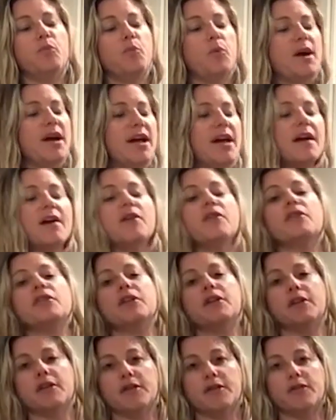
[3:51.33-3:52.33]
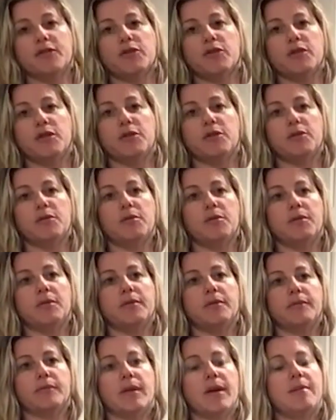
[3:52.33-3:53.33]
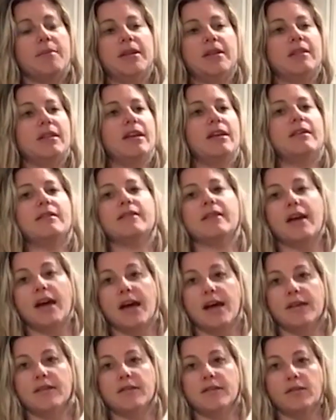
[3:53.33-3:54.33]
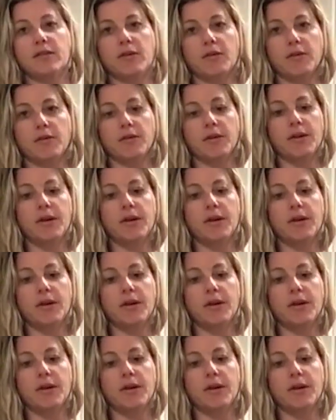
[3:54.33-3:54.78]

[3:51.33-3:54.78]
way healthier for you. I mean, leagues ahead. So